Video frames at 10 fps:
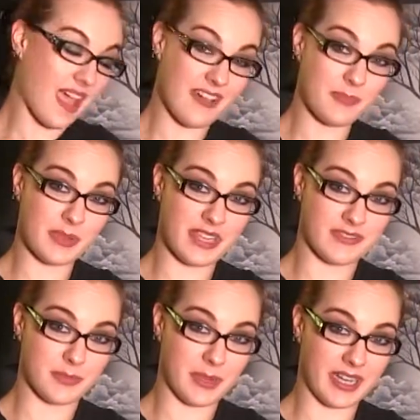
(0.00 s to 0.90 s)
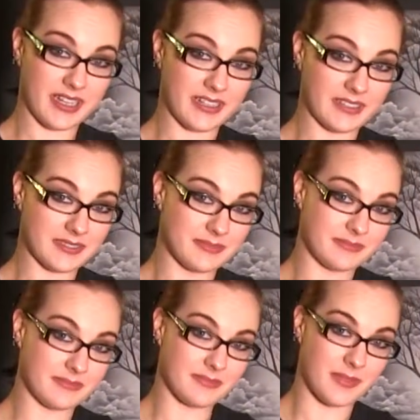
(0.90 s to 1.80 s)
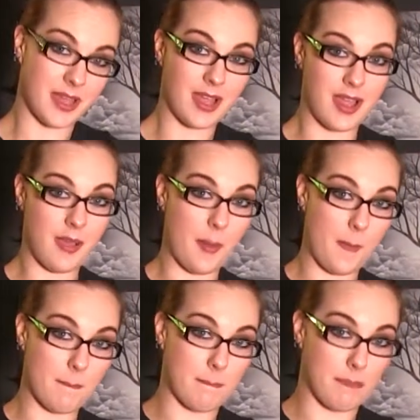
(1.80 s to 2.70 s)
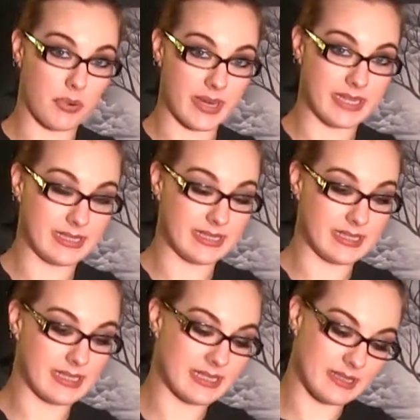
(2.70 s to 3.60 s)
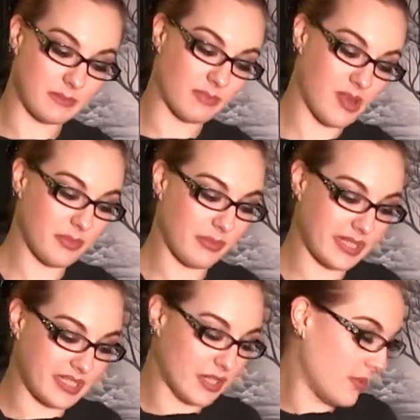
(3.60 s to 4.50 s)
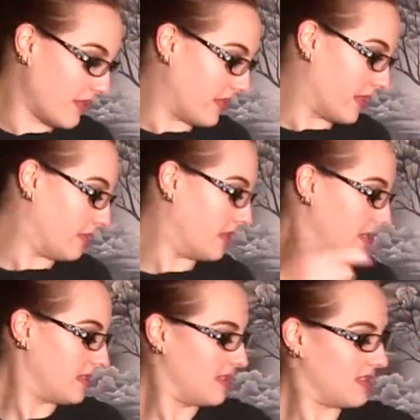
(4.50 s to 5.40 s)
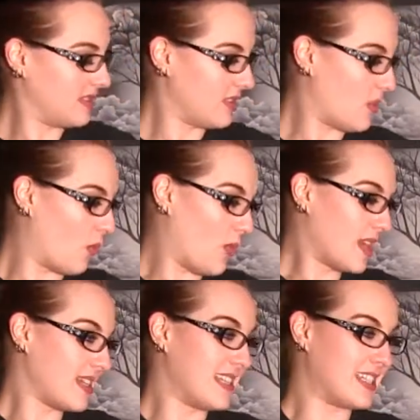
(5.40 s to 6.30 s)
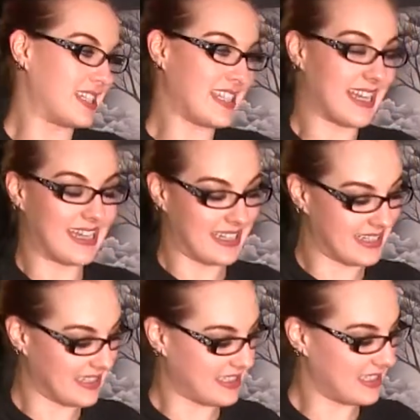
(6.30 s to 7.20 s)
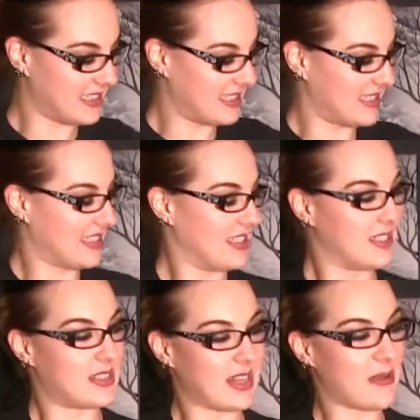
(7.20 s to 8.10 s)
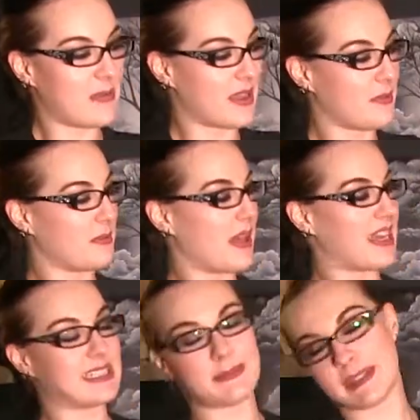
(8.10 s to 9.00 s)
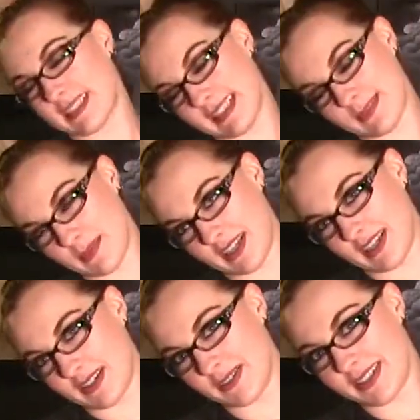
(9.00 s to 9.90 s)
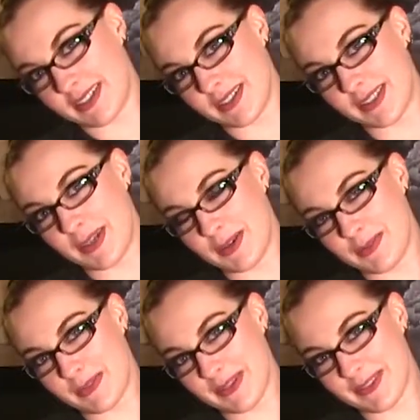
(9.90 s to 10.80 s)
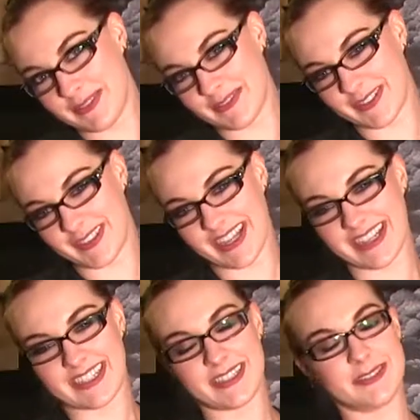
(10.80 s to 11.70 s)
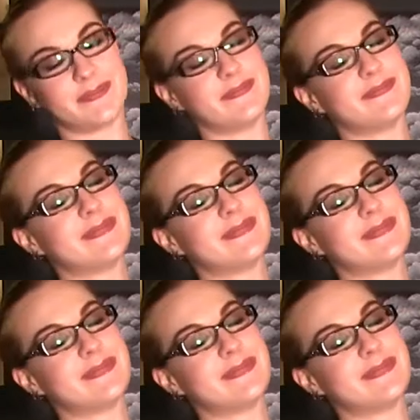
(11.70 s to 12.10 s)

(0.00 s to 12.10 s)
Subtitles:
I have a plan for my hair. Braids. Probably 2 of them. 1 on each side. So that way when my husband looks at me and goes, "You're so beautiful," I go.